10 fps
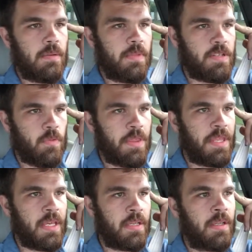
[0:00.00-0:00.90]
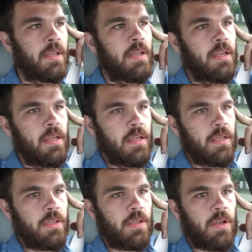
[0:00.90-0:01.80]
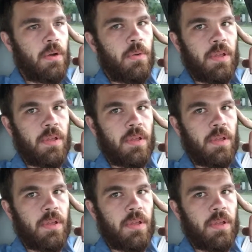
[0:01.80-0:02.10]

That's one thing, you know,